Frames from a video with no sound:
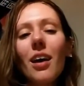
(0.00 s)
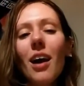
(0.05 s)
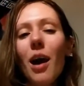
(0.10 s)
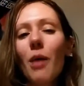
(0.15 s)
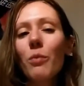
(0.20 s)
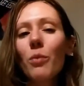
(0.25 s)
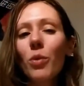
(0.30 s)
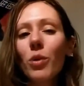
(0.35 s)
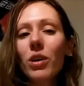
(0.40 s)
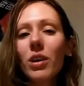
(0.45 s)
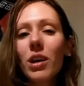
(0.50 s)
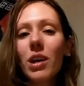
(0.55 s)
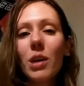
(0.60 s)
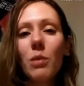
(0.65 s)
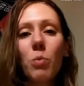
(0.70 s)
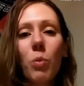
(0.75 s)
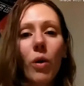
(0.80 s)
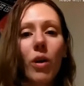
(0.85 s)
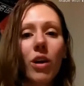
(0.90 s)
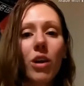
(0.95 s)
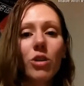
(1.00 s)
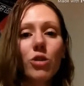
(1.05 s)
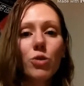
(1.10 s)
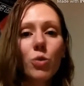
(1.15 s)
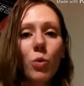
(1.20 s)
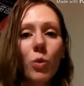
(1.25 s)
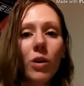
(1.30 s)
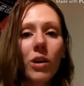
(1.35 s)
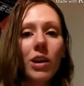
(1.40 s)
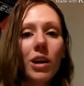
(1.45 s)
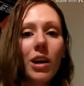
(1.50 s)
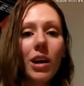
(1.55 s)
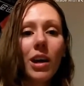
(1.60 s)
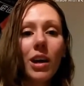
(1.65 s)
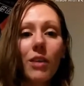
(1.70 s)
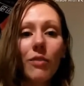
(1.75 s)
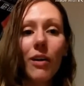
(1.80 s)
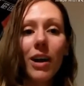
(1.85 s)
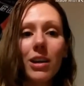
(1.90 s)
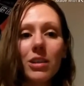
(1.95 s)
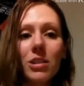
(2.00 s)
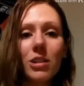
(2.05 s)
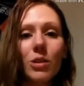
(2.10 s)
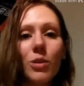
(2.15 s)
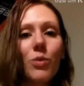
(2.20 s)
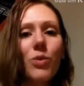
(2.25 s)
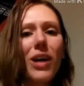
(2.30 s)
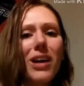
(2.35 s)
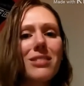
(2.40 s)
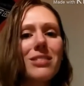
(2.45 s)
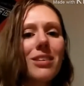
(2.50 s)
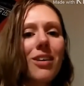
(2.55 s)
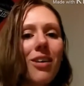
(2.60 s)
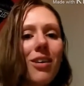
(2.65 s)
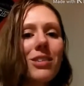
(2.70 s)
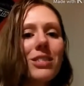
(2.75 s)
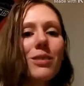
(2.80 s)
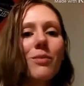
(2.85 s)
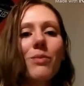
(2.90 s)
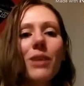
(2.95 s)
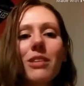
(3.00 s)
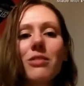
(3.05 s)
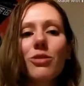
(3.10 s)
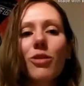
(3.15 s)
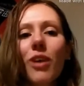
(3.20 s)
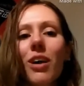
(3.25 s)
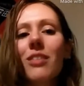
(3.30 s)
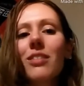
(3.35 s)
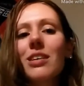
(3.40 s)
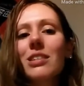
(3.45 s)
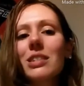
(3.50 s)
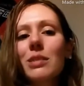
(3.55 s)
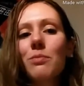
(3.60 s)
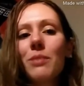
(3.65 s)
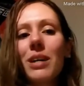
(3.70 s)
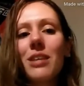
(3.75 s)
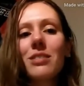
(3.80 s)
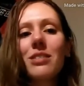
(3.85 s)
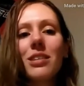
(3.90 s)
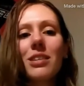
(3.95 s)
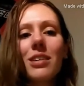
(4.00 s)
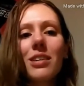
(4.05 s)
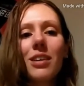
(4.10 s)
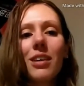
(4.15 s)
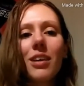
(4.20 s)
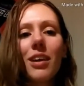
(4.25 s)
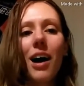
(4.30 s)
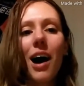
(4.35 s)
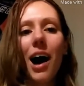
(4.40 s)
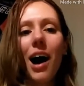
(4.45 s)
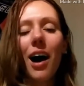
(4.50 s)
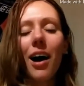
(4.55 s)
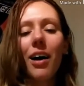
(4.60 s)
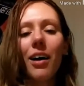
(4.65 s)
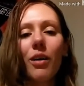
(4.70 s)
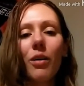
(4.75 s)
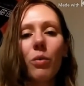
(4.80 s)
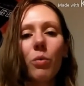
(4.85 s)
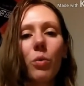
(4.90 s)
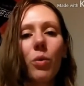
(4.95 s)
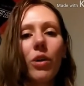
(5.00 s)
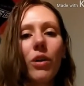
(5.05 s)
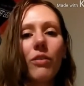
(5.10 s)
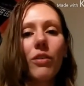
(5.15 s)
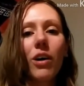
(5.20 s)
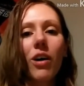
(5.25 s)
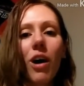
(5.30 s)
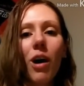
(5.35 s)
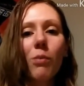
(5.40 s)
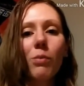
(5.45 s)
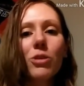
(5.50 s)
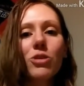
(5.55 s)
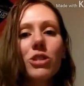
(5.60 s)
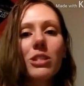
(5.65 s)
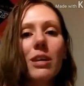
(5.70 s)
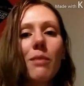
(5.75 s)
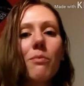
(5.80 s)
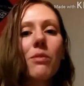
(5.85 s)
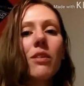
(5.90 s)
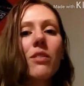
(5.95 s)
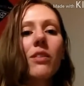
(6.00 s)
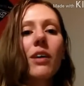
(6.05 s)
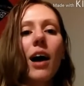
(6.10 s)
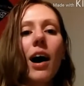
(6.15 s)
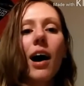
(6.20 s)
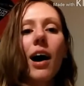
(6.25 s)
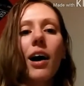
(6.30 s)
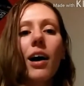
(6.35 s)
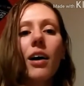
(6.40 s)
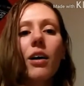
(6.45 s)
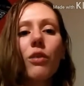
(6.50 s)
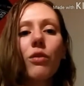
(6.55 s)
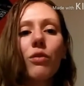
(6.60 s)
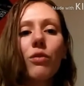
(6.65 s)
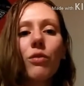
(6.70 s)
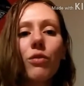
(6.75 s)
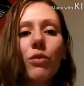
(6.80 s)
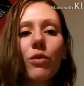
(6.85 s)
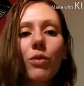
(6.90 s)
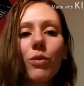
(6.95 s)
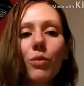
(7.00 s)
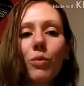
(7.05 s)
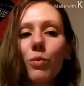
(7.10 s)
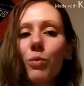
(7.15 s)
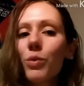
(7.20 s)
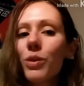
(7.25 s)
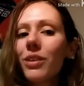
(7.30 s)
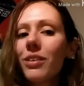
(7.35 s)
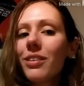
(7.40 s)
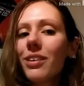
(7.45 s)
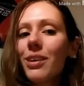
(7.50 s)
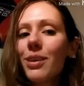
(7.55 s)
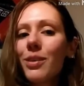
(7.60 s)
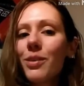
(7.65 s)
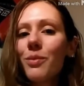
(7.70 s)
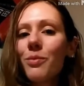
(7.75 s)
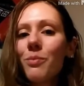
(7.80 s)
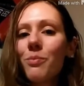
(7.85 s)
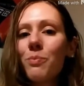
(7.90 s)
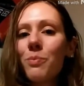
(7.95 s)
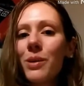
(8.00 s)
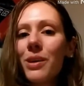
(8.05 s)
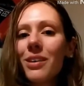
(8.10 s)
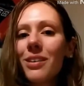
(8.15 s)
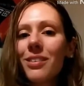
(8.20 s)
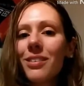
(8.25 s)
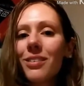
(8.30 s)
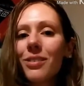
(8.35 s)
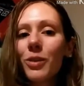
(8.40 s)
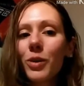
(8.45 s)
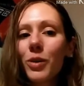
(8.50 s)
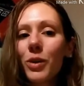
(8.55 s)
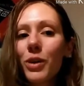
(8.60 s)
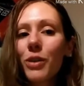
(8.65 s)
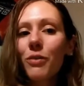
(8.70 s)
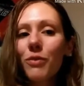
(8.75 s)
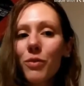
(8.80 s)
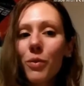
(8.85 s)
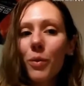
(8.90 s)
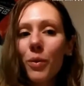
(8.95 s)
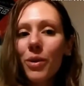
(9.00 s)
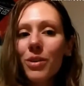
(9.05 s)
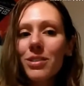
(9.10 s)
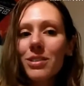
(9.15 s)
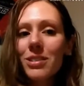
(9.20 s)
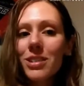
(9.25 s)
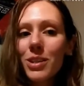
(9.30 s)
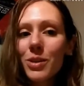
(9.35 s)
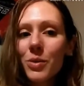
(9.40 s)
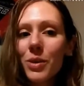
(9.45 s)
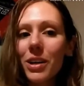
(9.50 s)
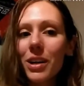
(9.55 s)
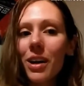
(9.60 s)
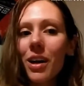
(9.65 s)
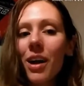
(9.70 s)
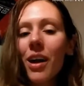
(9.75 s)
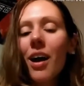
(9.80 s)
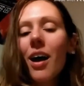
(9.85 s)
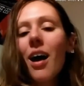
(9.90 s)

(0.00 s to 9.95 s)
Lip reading: I'm going to keep working toward it, and if I do, that's awesome, that's great, that's amazing. I will have accomplished something that I have really been looking forward to doing.